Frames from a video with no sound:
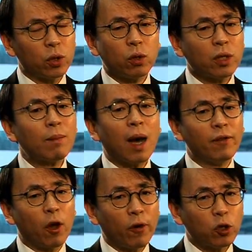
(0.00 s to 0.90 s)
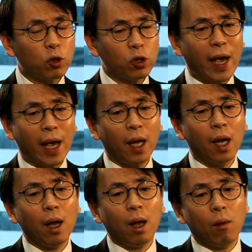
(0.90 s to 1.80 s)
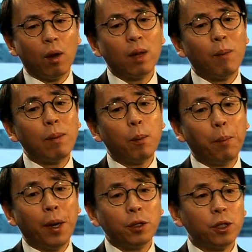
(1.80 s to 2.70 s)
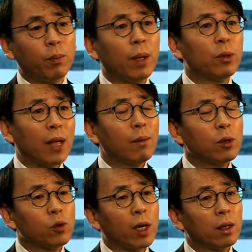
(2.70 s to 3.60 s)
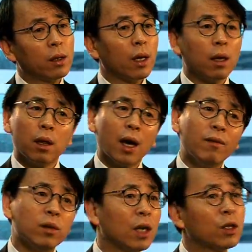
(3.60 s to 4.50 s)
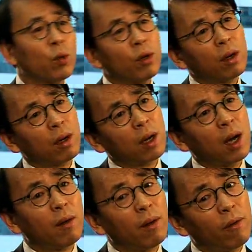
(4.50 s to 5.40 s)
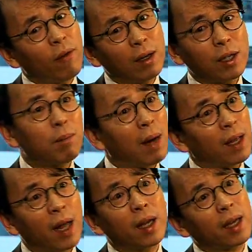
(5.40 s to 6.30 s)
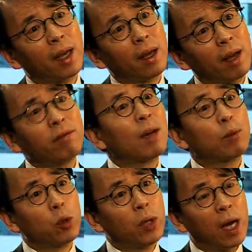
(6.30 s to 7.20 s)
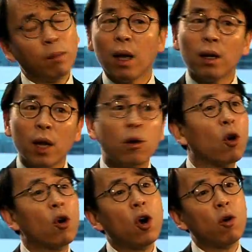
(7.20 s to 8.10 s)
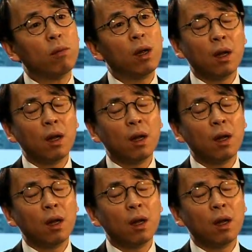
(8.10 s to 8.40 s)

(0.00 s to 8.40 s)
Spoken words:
So some government officials say, when the bubble bursts, people demonstrate, the government just will find some money and give some to them, and they will go home.